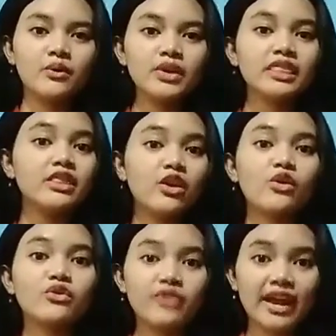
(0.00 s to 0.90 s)
with your
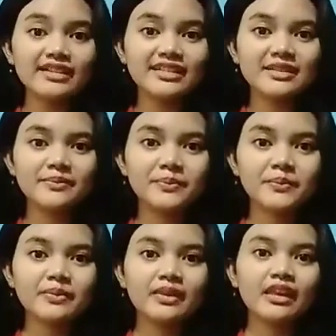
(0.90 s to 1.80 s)
friends,
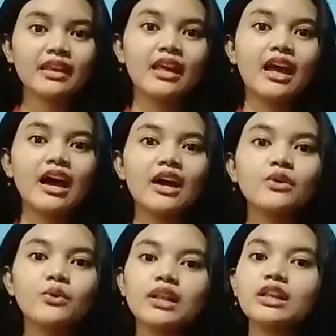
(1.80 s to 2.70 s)
I
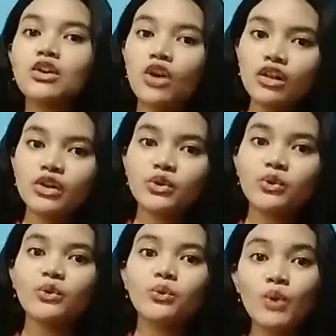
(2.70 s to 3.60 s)
will call you
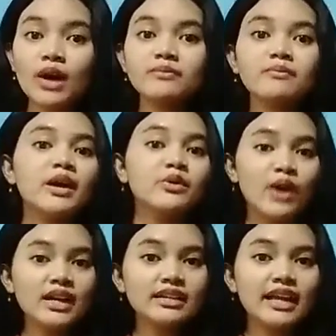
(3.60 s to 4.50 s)
one by
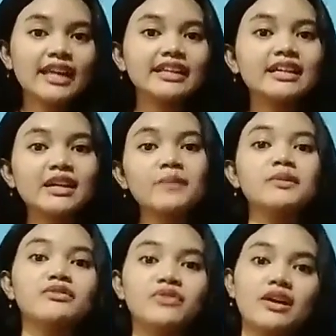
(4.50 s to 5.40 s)
one and come
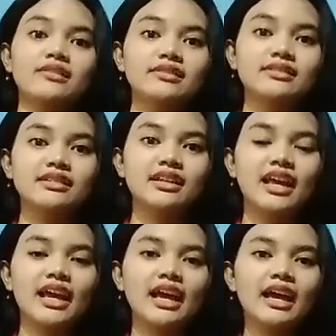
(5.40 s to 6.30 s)
in front
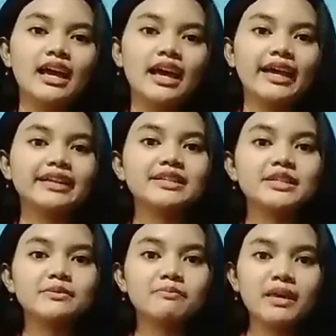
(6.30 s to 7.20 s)
and
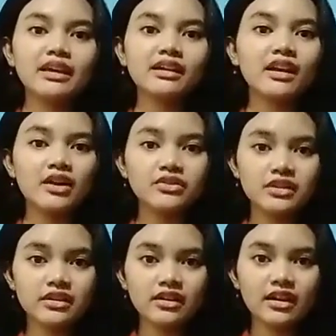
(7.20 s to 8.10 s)
speak
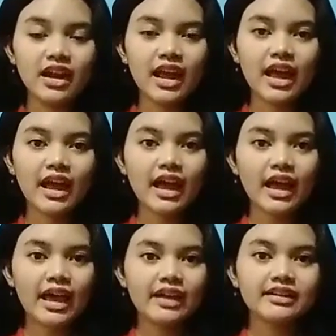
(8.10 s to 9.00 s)
louder
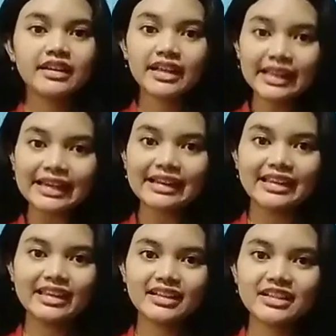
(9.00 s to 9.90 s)
and clearly
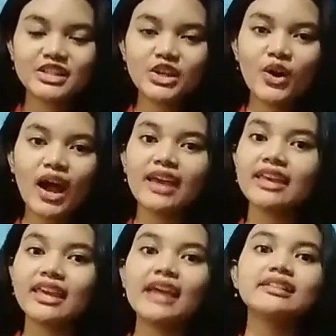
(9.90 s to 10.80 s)
so I
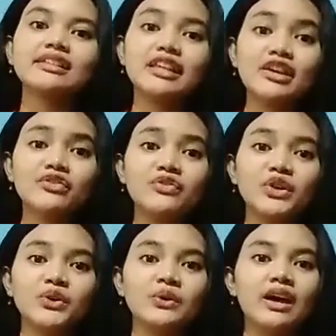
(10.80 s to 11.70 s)
can give
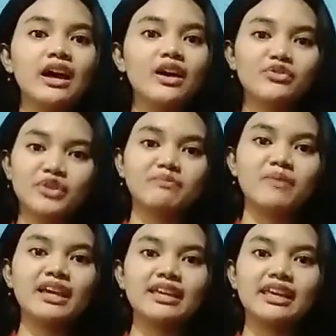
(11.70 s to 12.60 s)
you
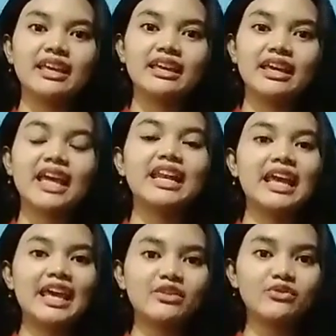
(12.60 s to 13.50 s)
feedback and
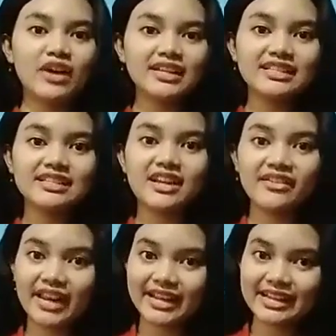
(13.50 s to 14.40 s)
advice
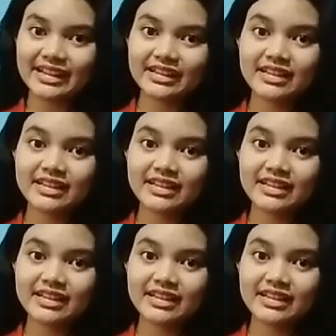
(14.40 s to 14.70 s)
directly.